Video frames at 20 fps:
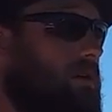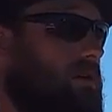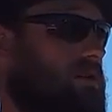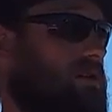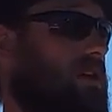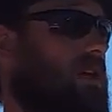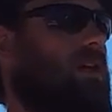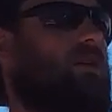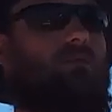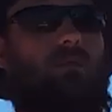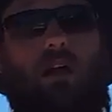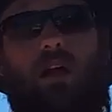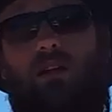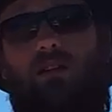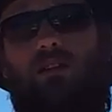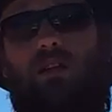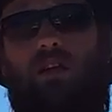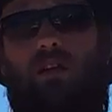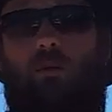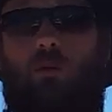she can
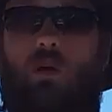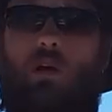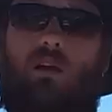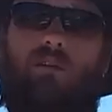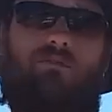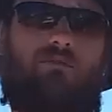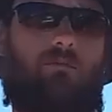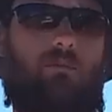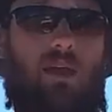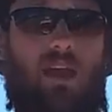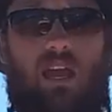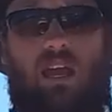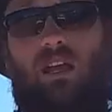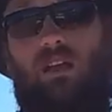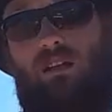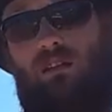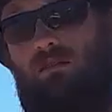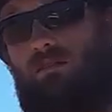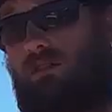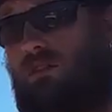range anywhere from
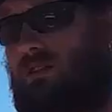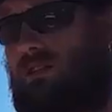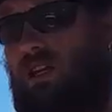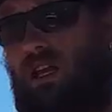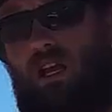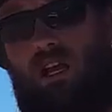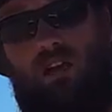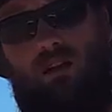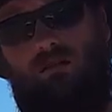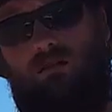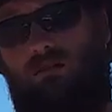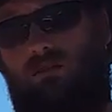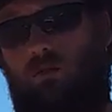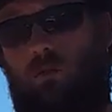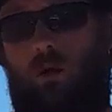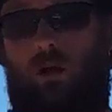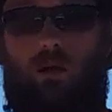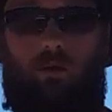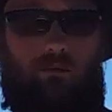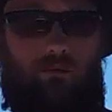8 to 10 to
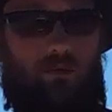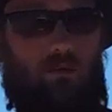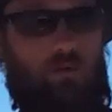12,